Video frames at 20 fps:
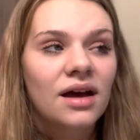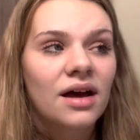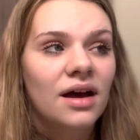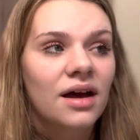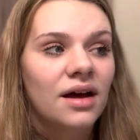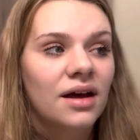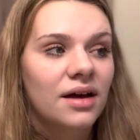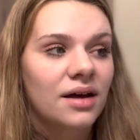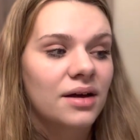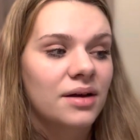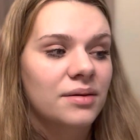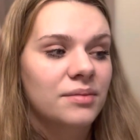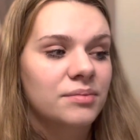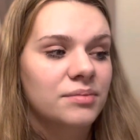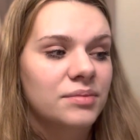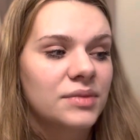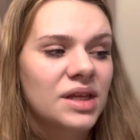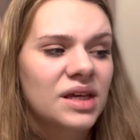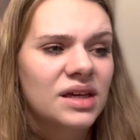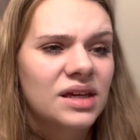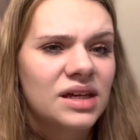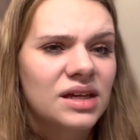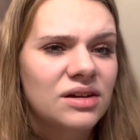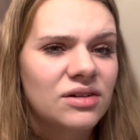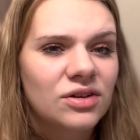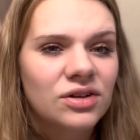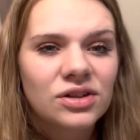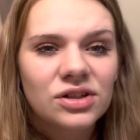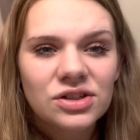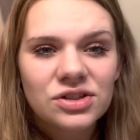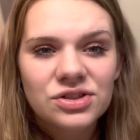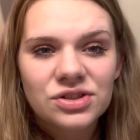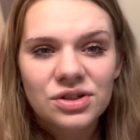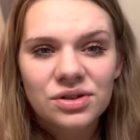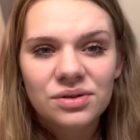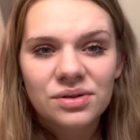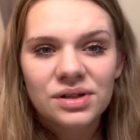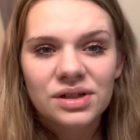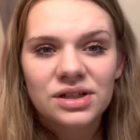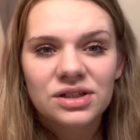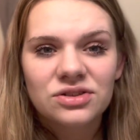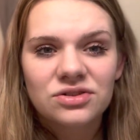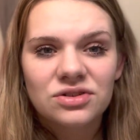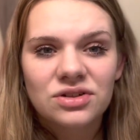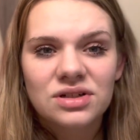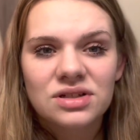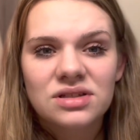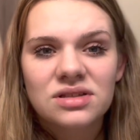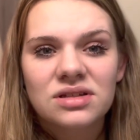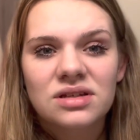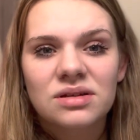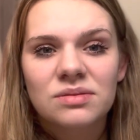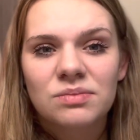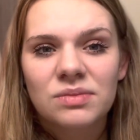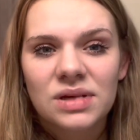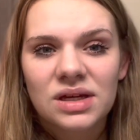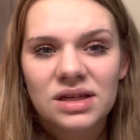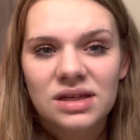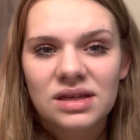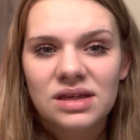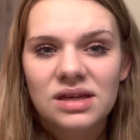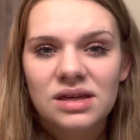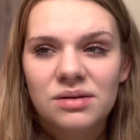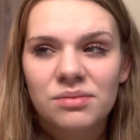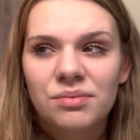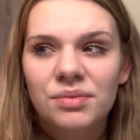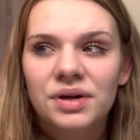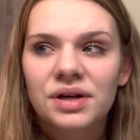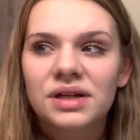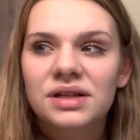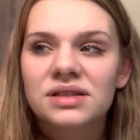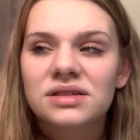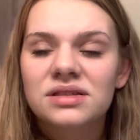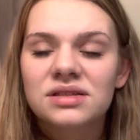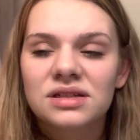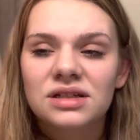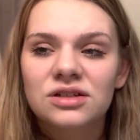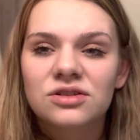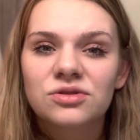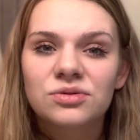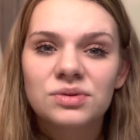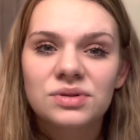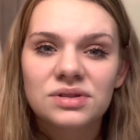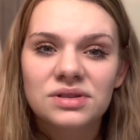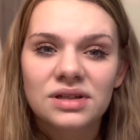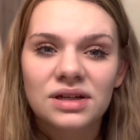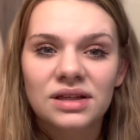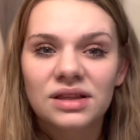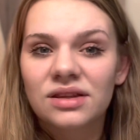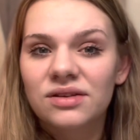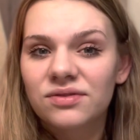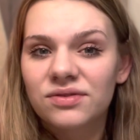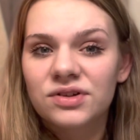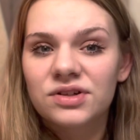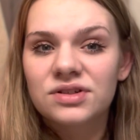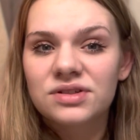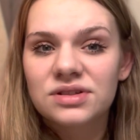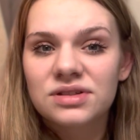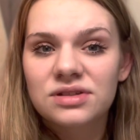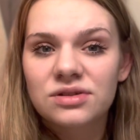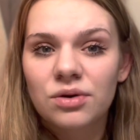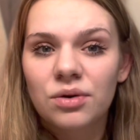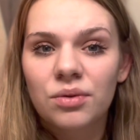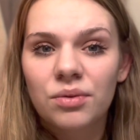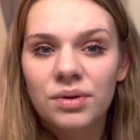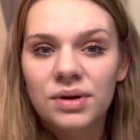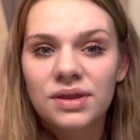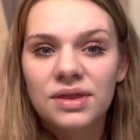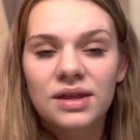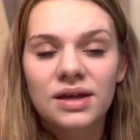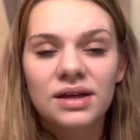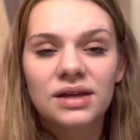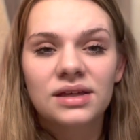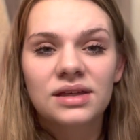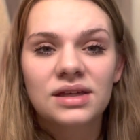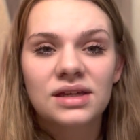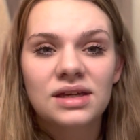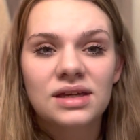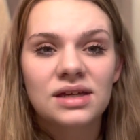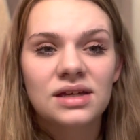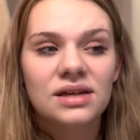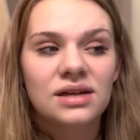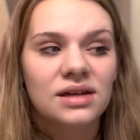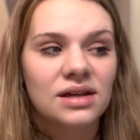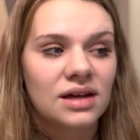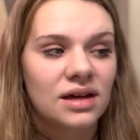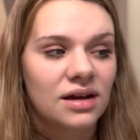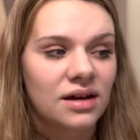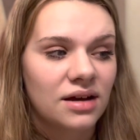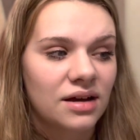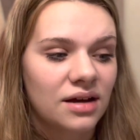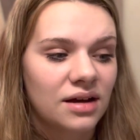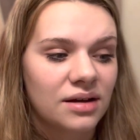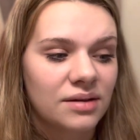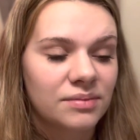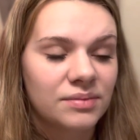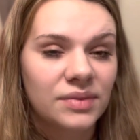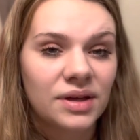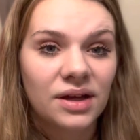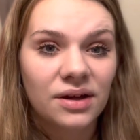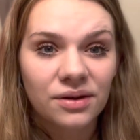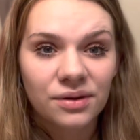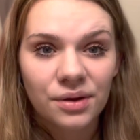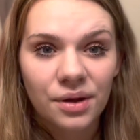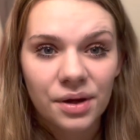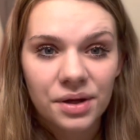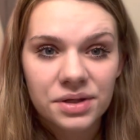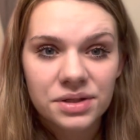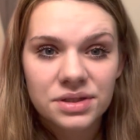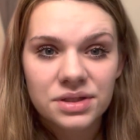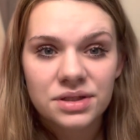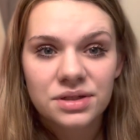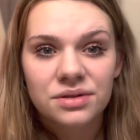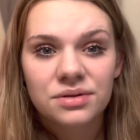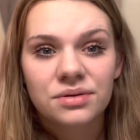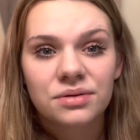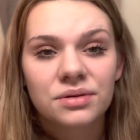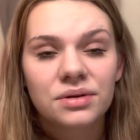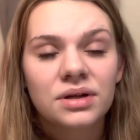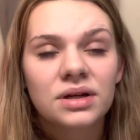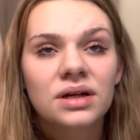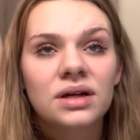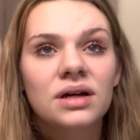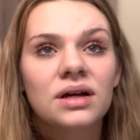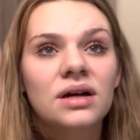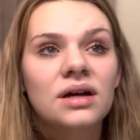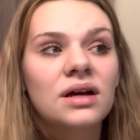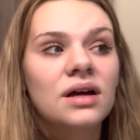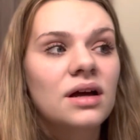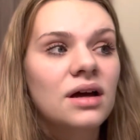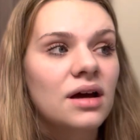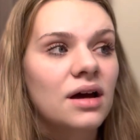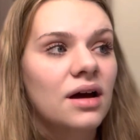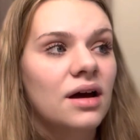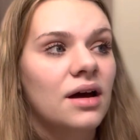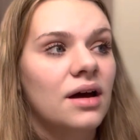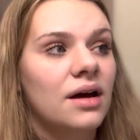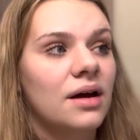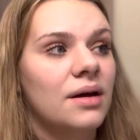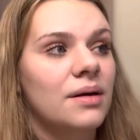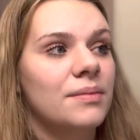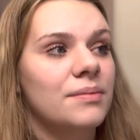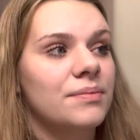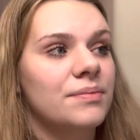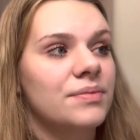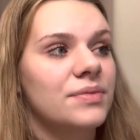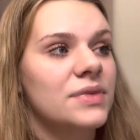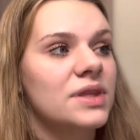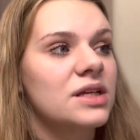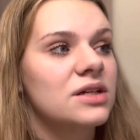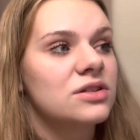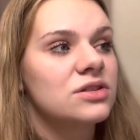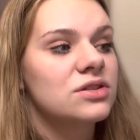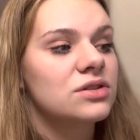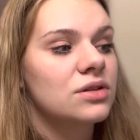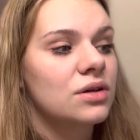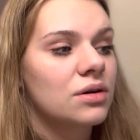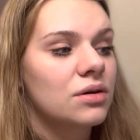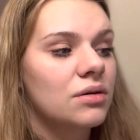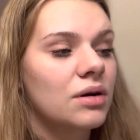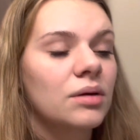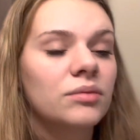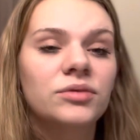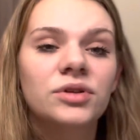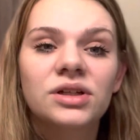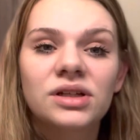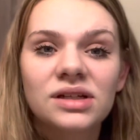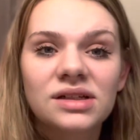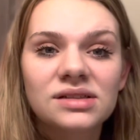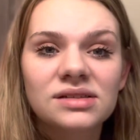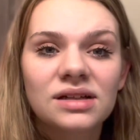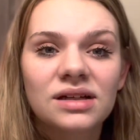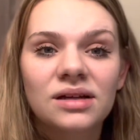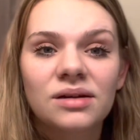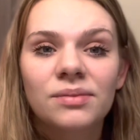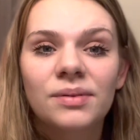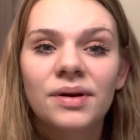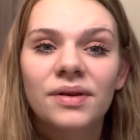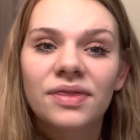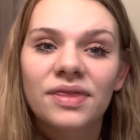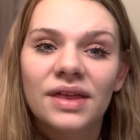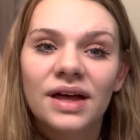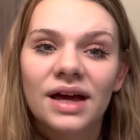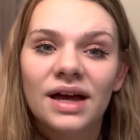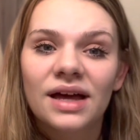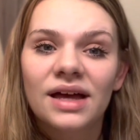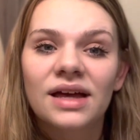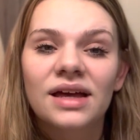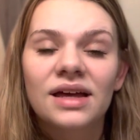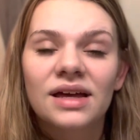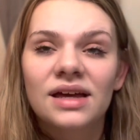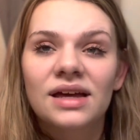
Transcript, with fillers: Um, he really showed interest in Mickey, but Stitch was like the first toy that he um, held on to. Um, so I'm really excited about that